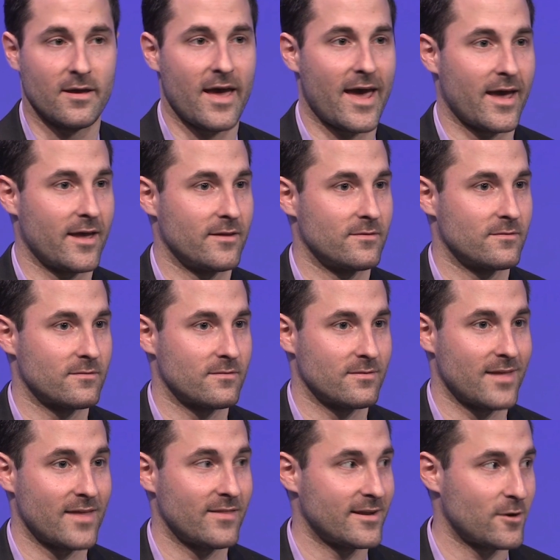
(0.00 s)
and
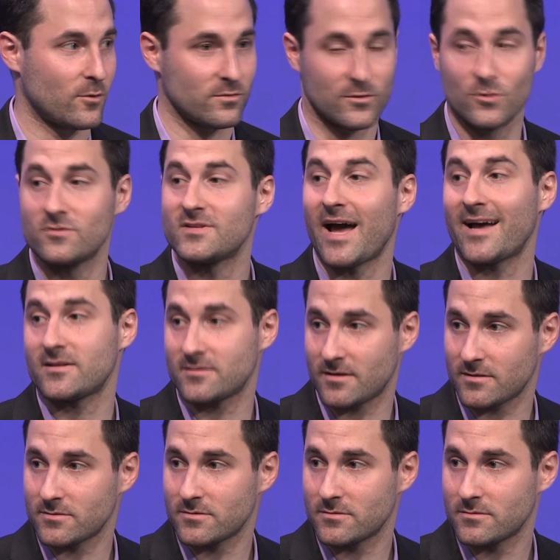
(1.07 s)
then they don't lose
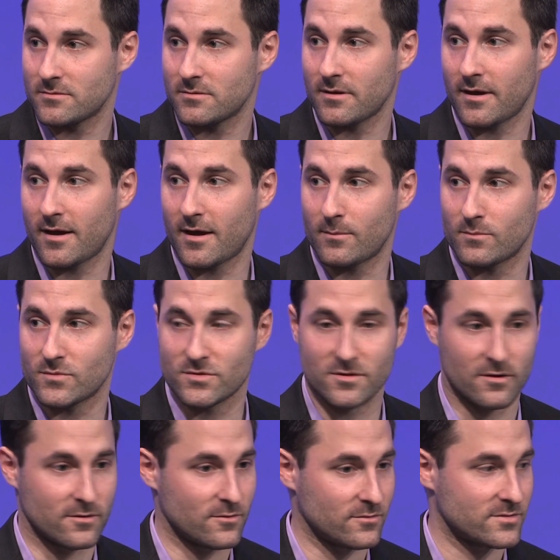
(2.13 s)
assets.
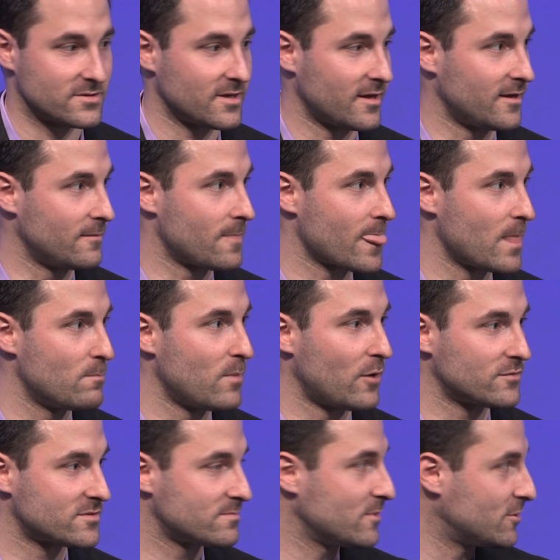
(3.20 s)
So you'll see
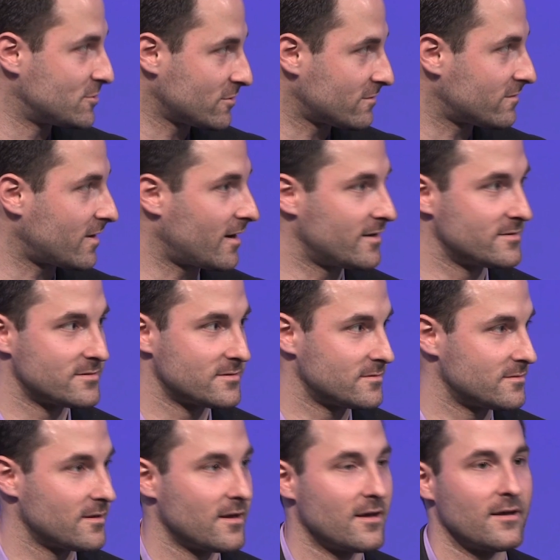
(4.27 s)
most mutual funds
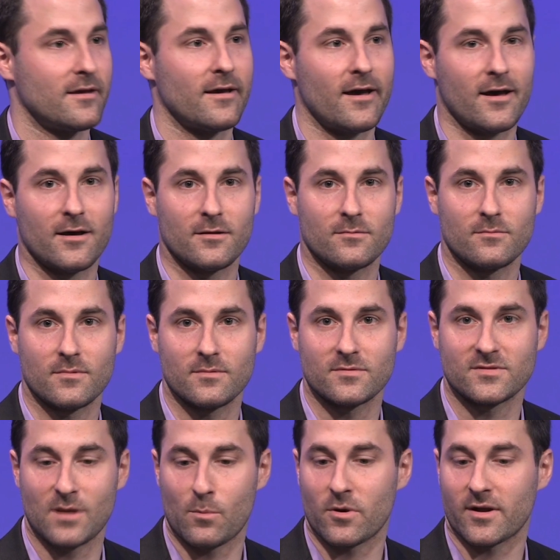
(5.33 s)
and
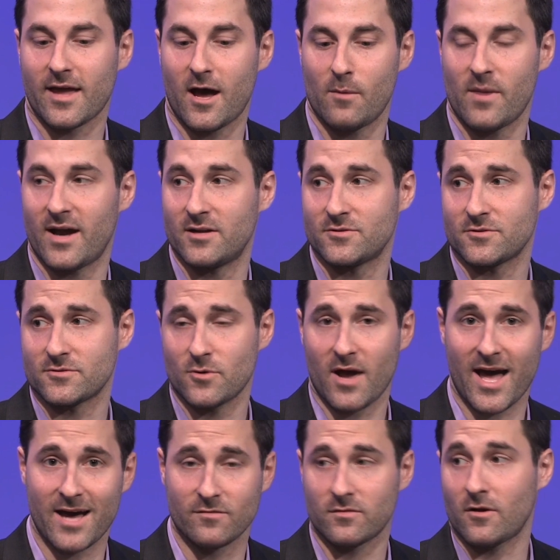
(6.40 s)
separate account managers who
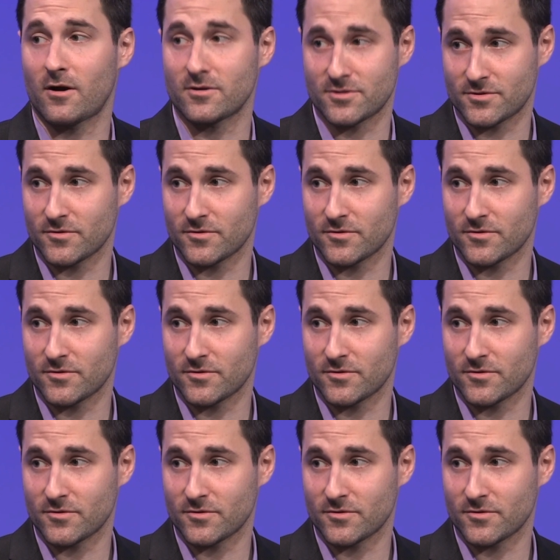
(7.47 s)
have large